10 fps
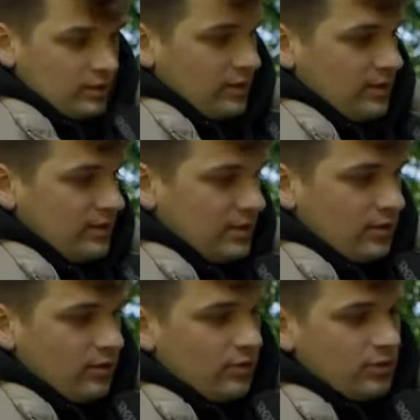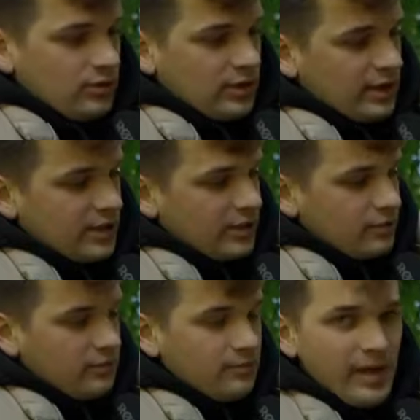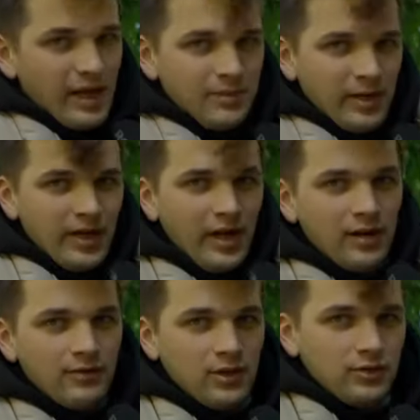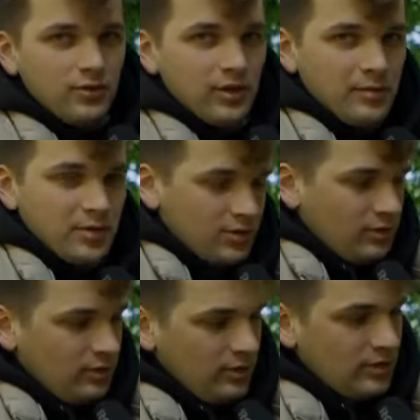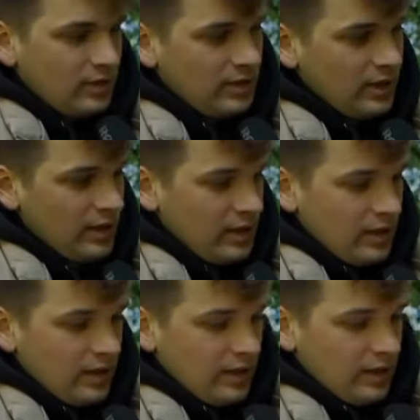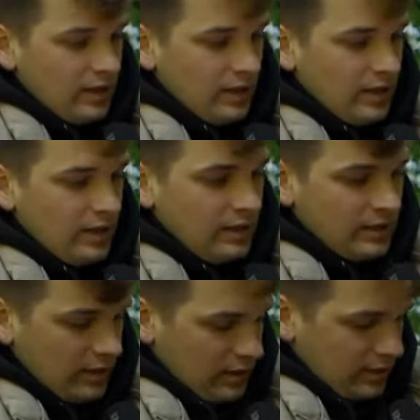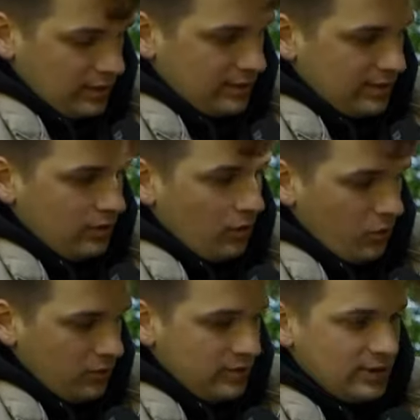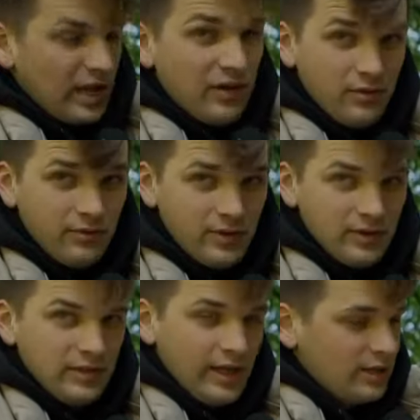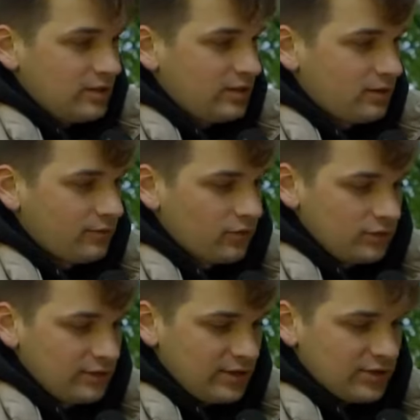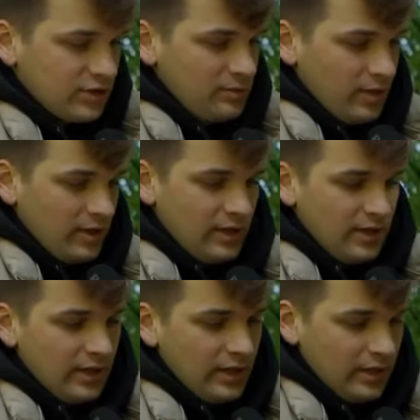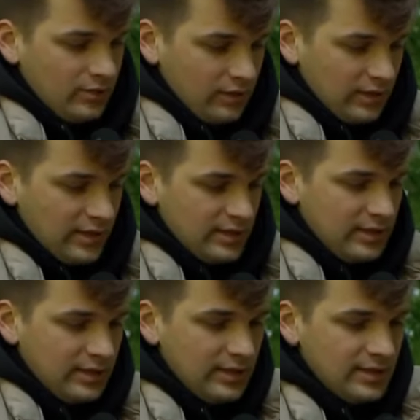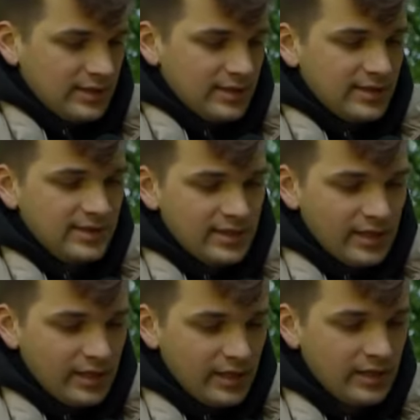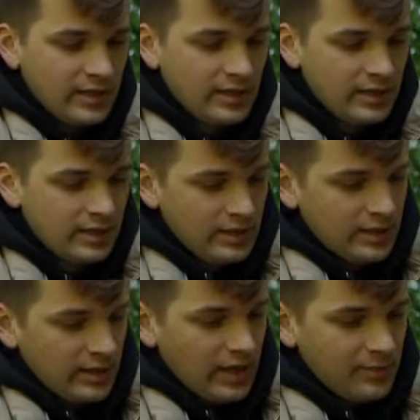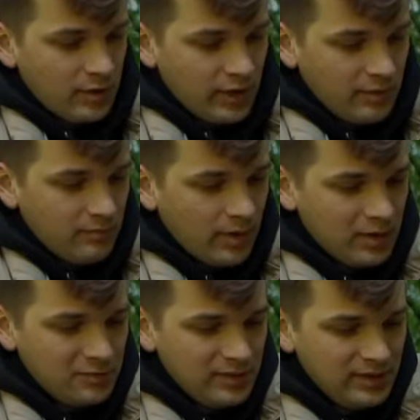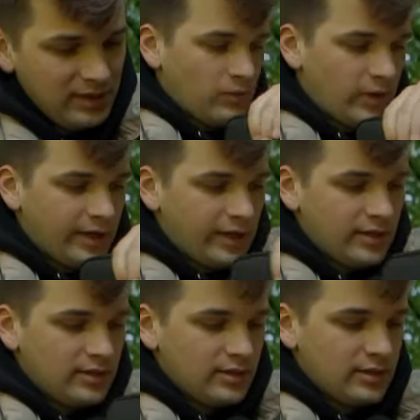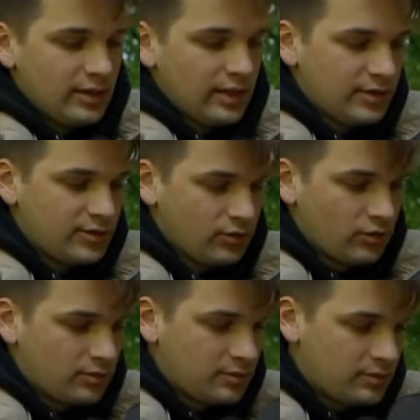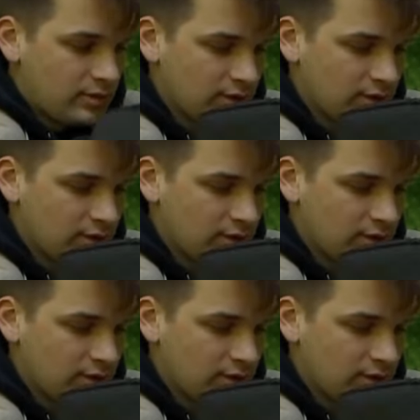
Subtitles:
It's a new Tarion backpack I found on Amazon, and it holds everything I needed for this trip. As you can see, this is the camera compartment where I store